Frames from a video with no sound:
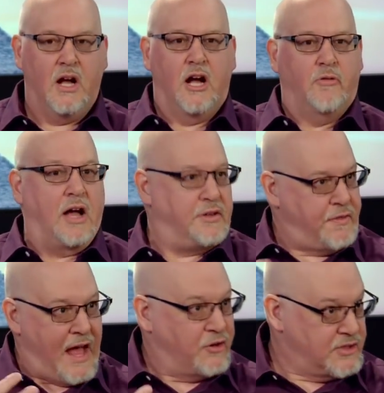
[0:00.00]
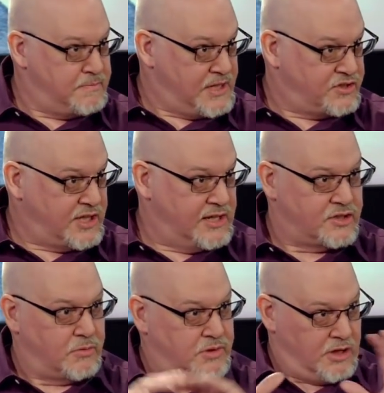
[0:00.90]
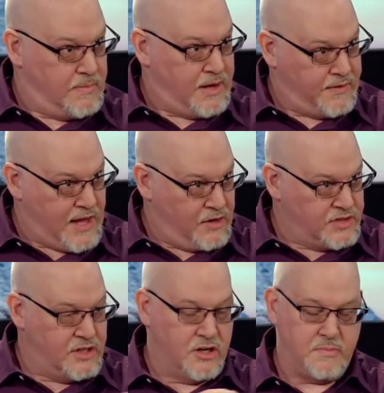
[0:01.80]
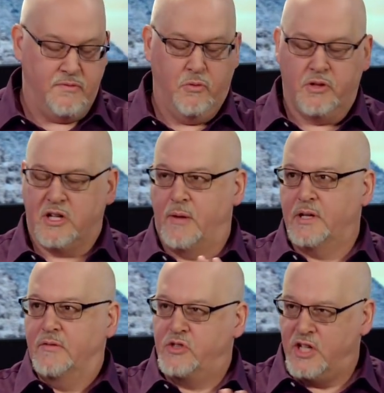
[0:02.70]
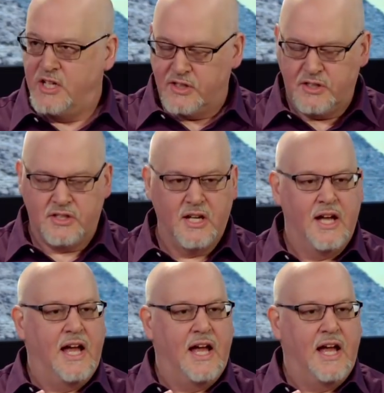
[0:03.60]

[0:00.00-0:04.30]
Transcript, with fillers: Uh, around 1000 BC. So we're talking about 1,000 years before the coming of Jesus.